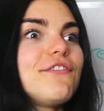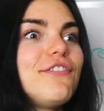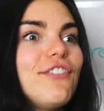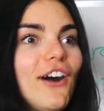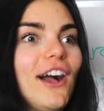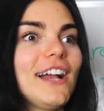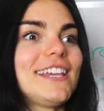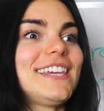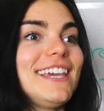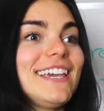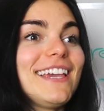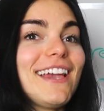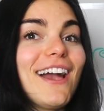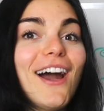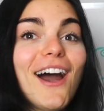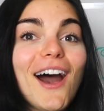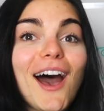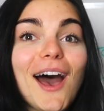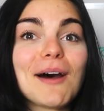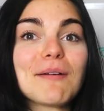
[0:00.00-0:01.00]
fucking
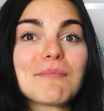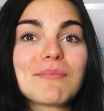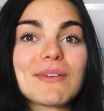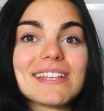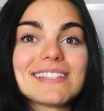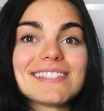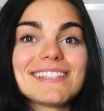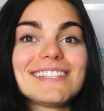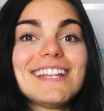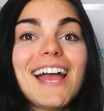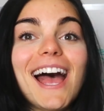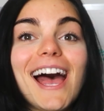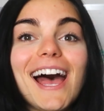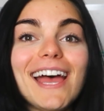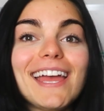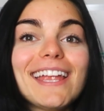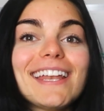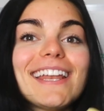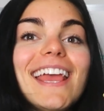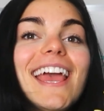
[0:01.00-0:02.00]
up. It's
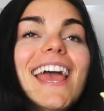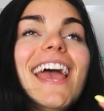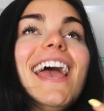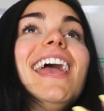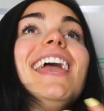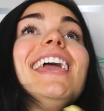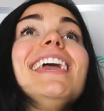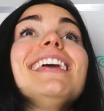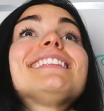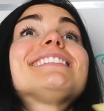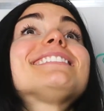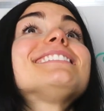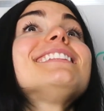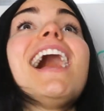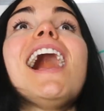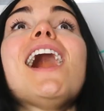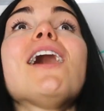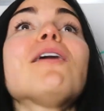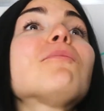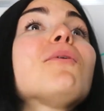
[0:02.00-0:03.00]
not, it's
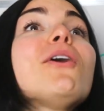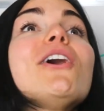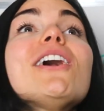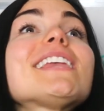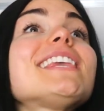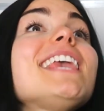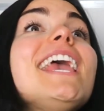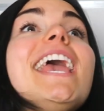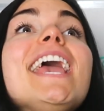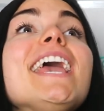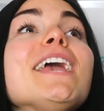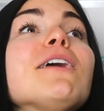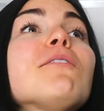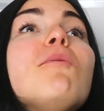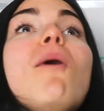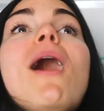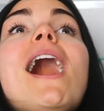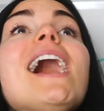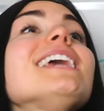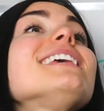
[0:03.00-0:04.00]
not working.
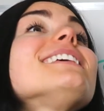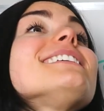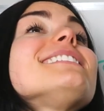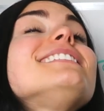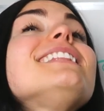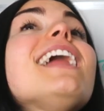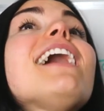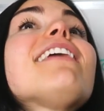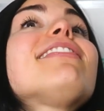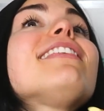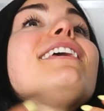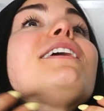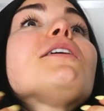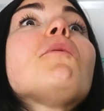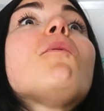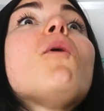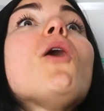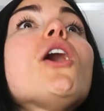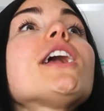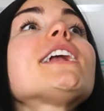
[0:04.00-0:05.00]
Why is
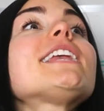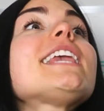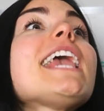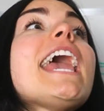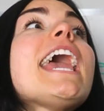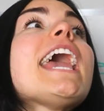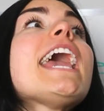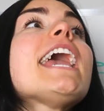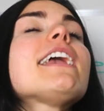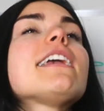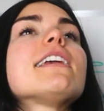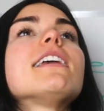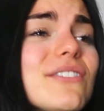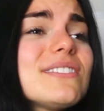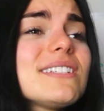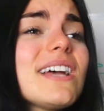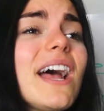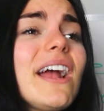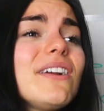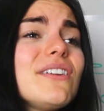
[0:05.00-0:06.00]
nothing working? You're
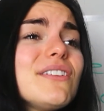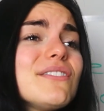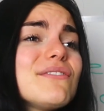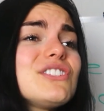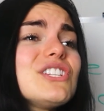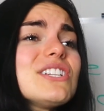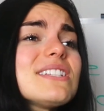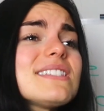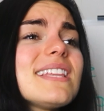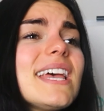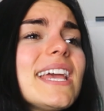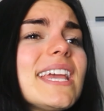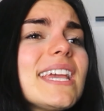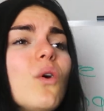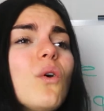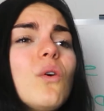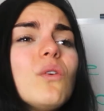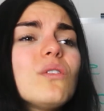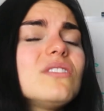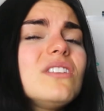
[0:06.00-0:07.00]
tired of just like
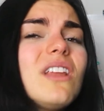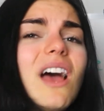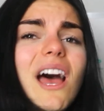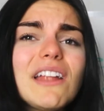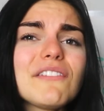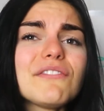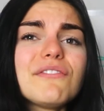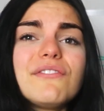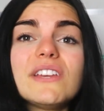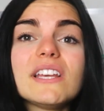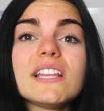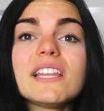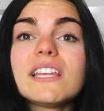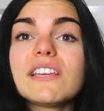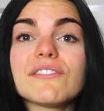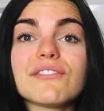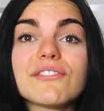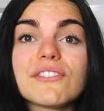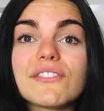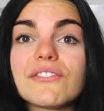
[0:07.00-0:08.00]
not
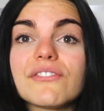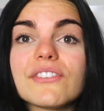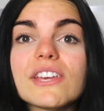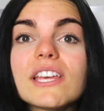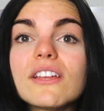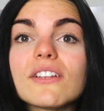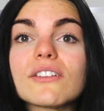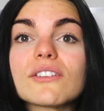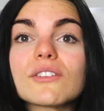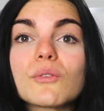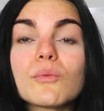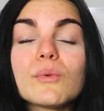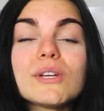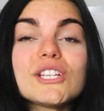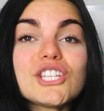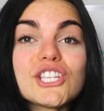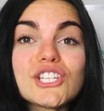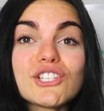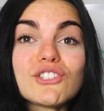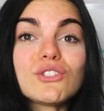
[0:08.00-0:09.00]
feeling fulfilled,
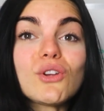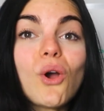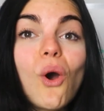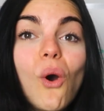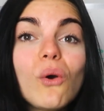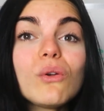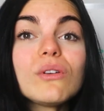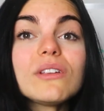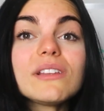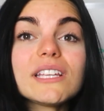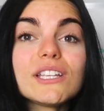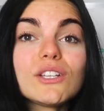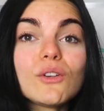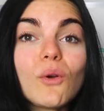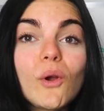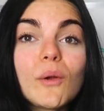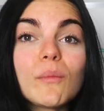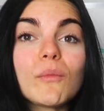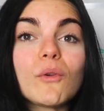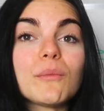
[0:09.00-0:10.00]
which is totally
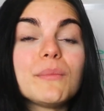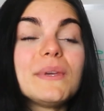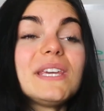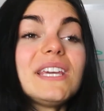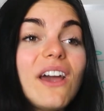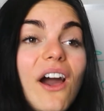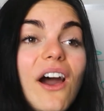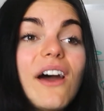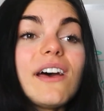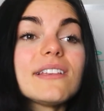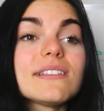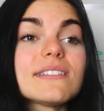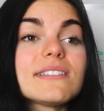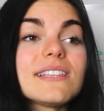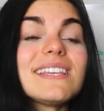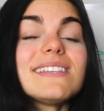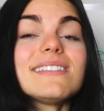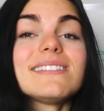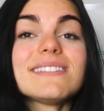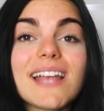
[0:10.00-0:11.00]
normal because
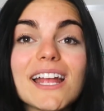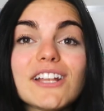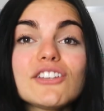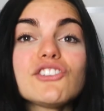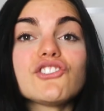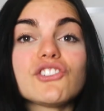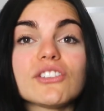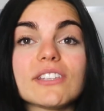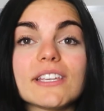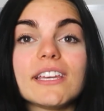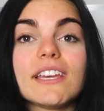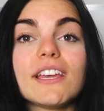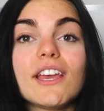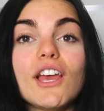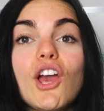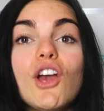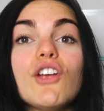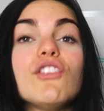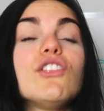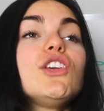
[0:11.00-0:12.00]
essentially
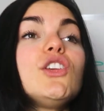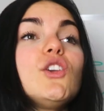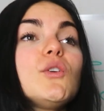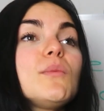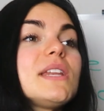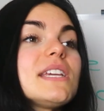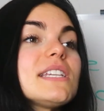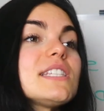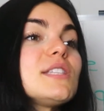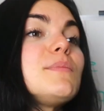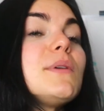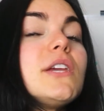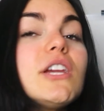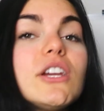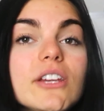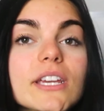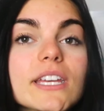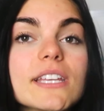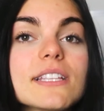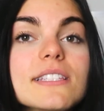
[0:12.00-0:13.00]
the human
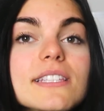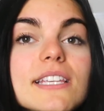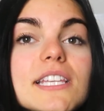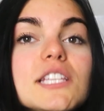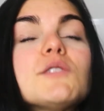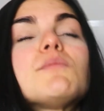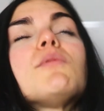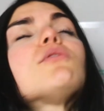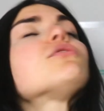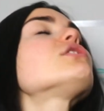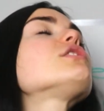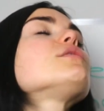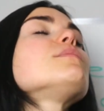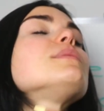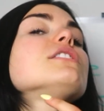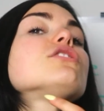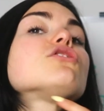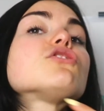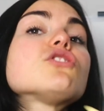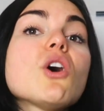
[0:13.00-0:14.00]
experience is supposed to
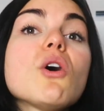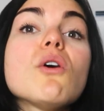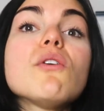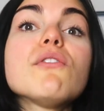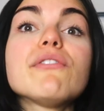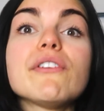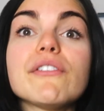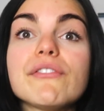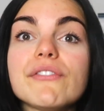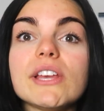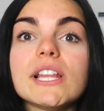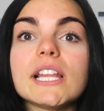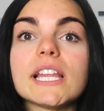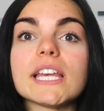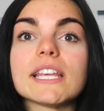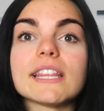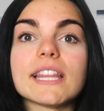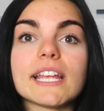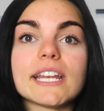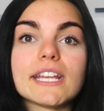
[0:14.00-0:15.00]
be so
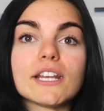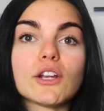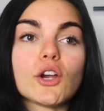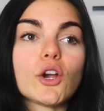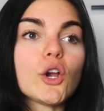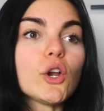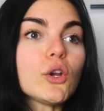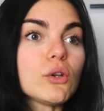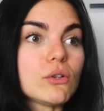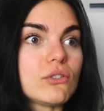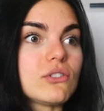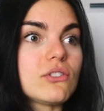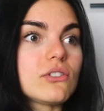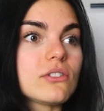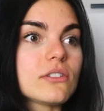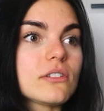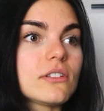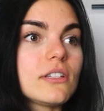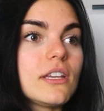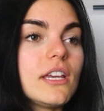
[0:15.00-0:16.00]
fulfilling that it
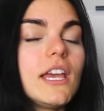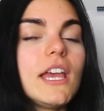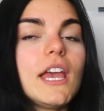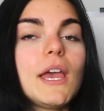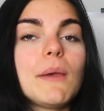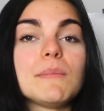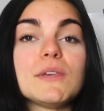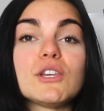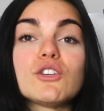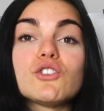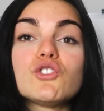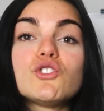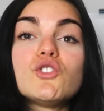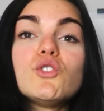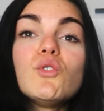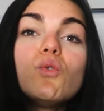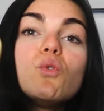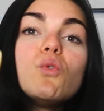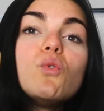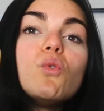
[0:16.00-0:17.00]
hurts because
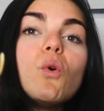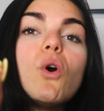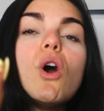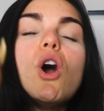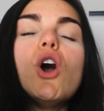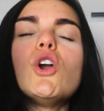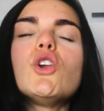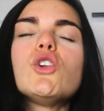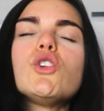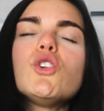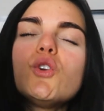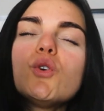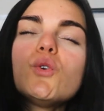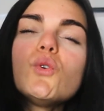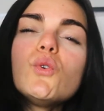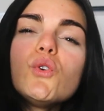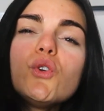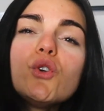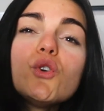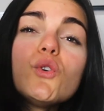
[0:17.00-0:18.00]
you,
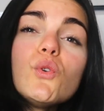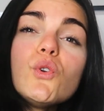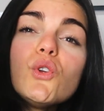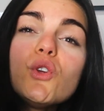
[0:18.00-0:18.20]
you, you,